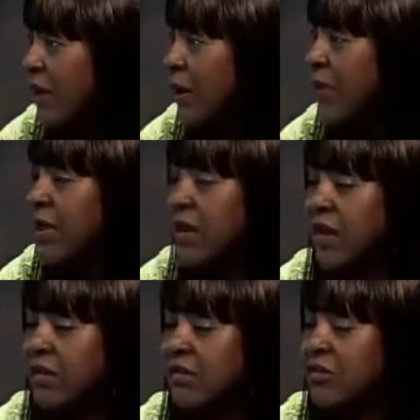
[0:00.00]

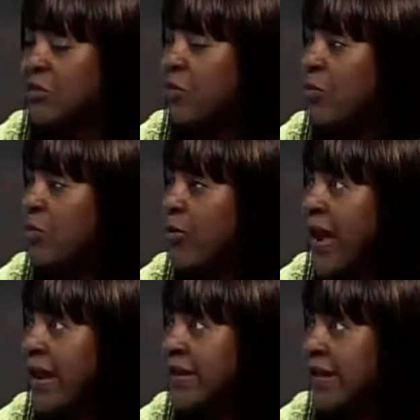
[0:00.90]
because your
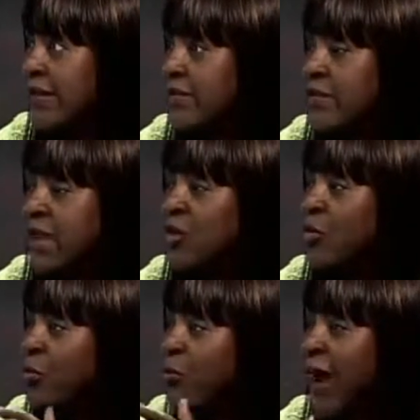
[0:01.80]
practice, meaning you
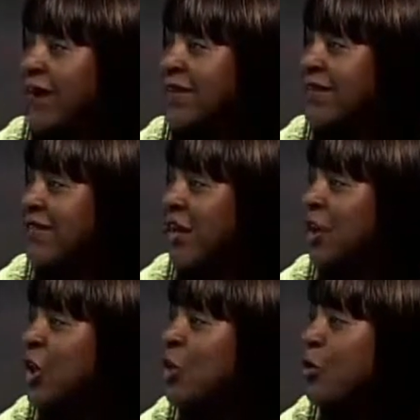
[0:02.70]
practice on
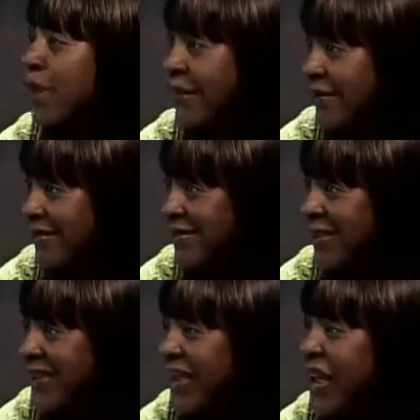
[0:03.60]
humans.
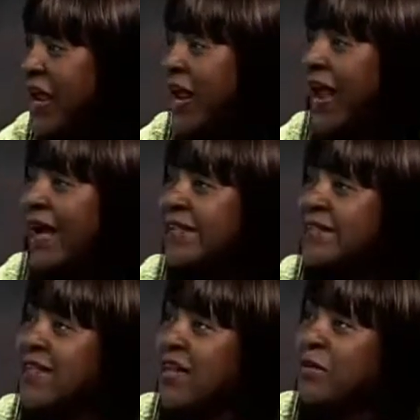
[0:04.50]
I
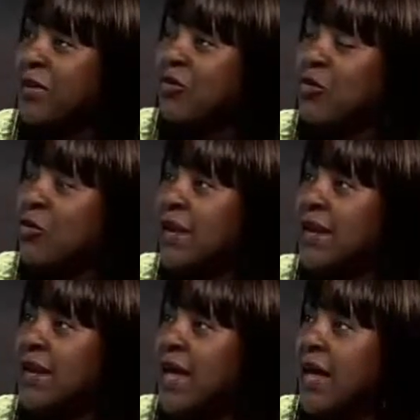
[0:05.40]
said, but you
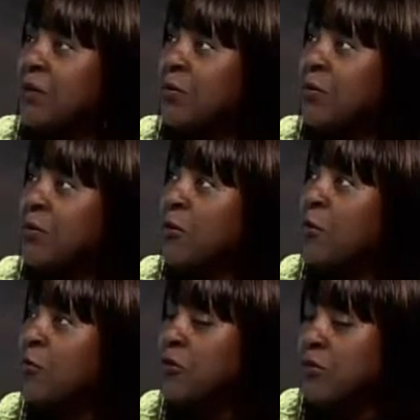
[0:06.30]
cannot
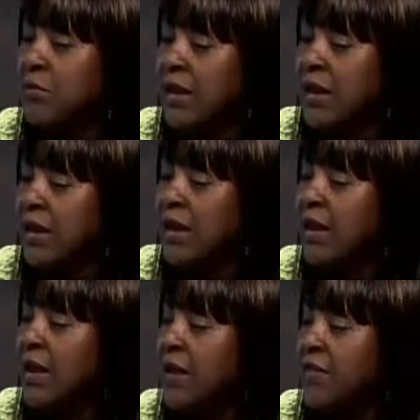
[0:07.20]
prove to me
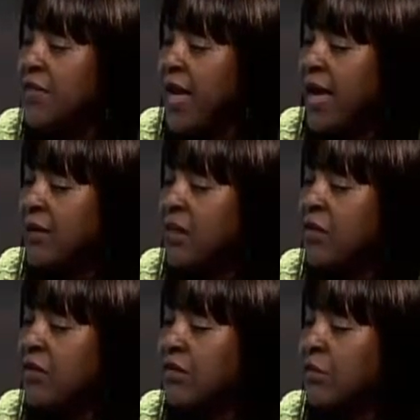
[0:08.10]
that
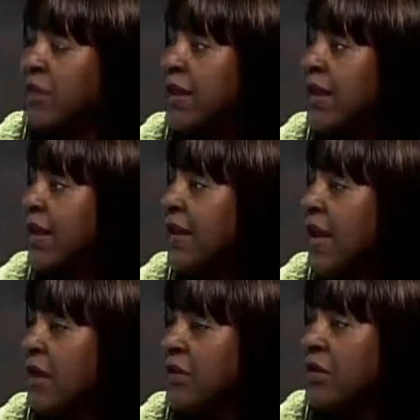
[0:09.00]
there is a plant
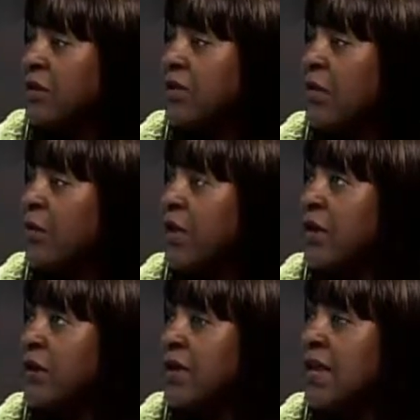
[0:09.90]
out here that we
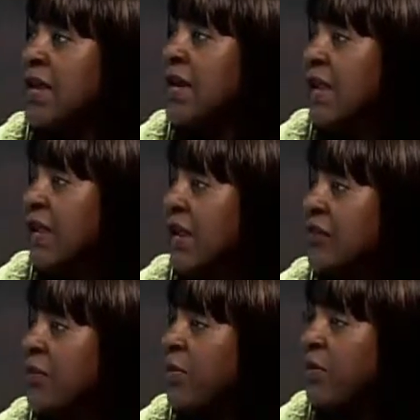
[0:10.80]
are eating
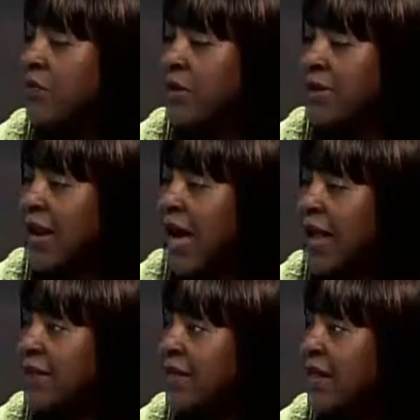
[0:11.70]
as a part of our
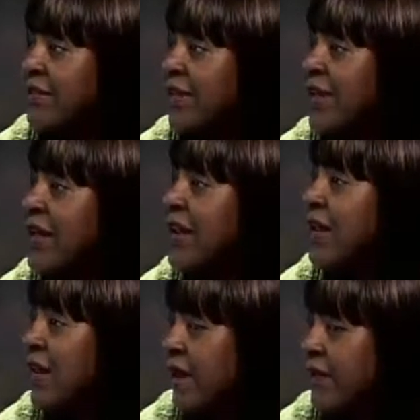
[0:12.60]
diet that's
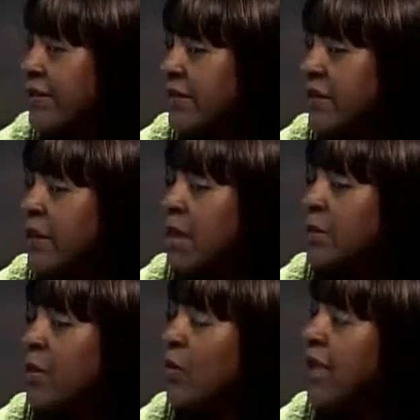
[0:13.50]
killing us.
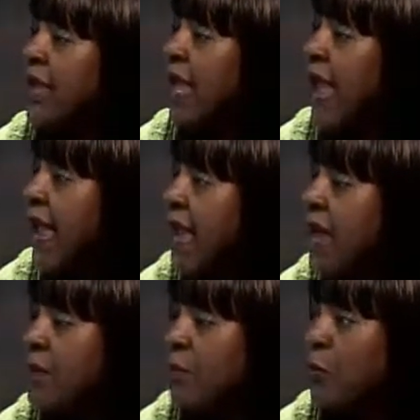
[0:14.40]
But we
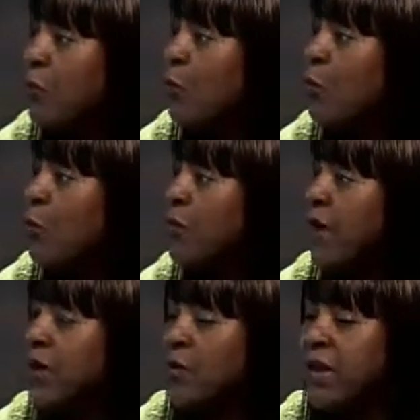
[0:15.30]
can prove
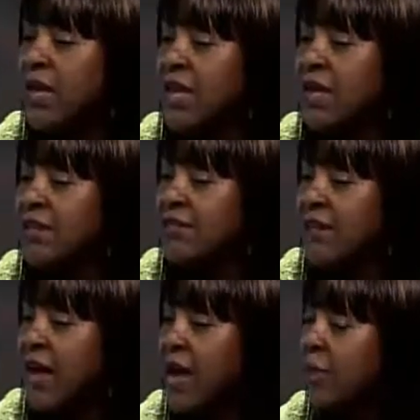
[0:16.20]
and we can
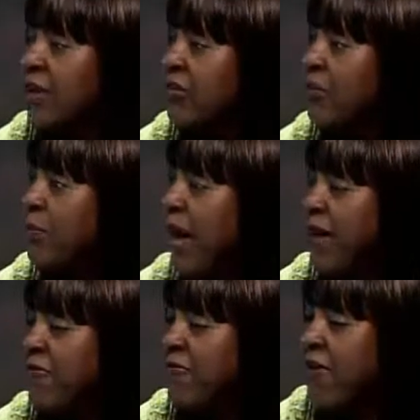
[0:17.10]
establish
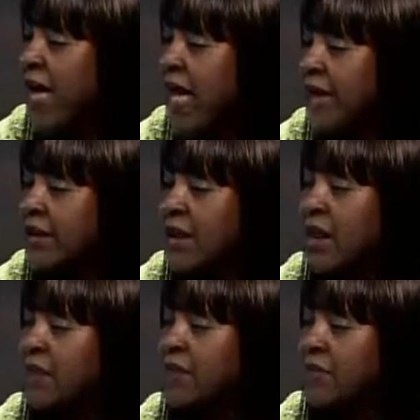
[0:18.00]
by fact
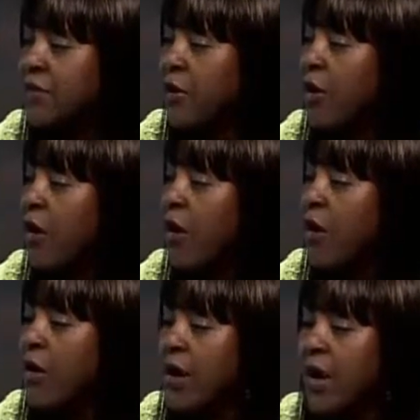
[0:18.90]
that there
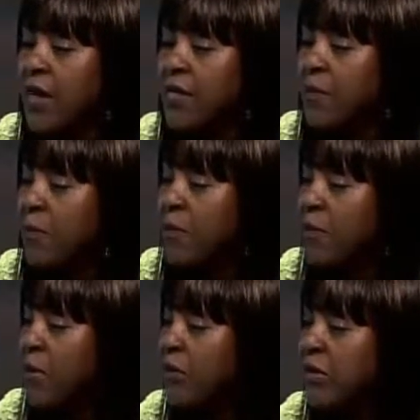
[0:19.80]
are
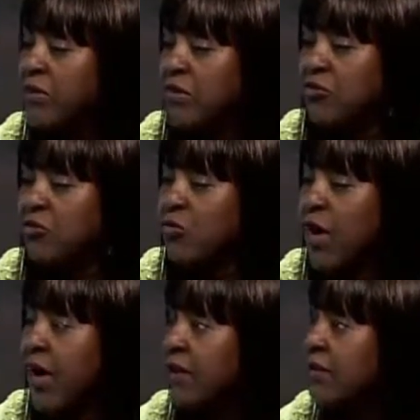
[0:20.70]
millions of
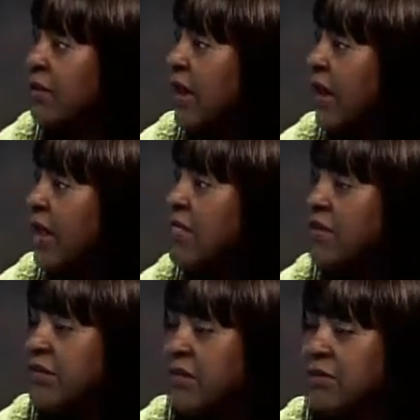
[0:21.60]
drugs in the
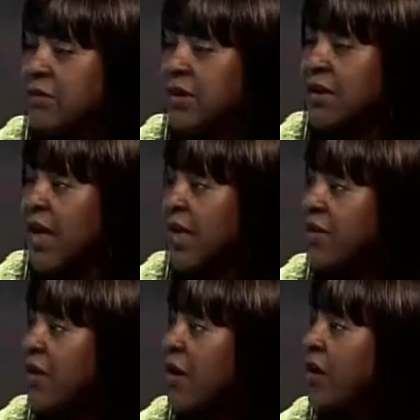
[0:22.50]
system today
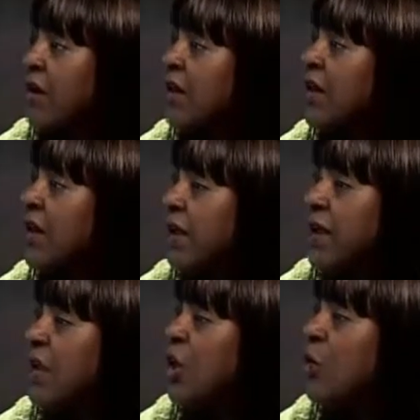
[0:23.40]
that are
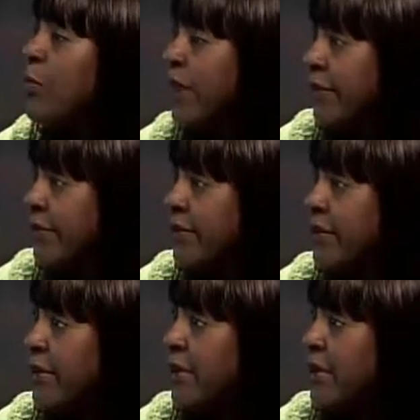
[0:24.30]
killing humans.
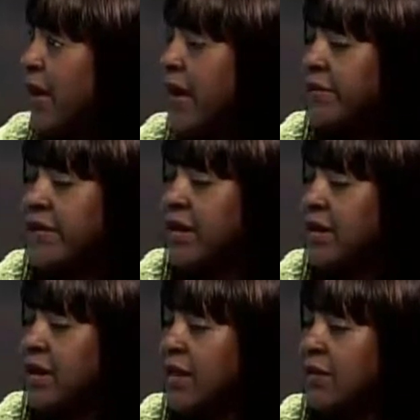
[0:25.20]
I said,
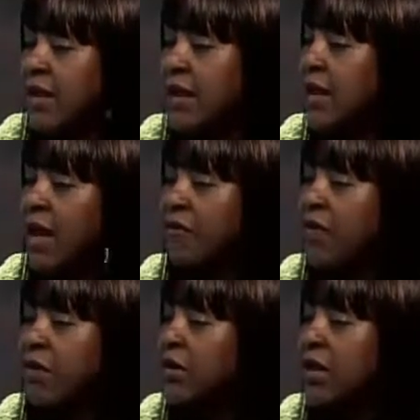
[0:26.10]
and he got
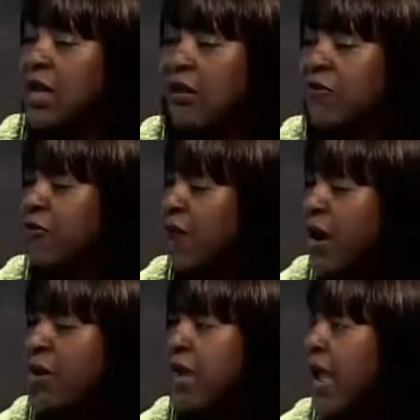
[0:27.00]

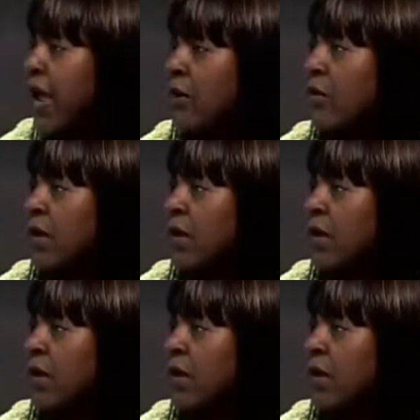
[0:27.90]
very angry.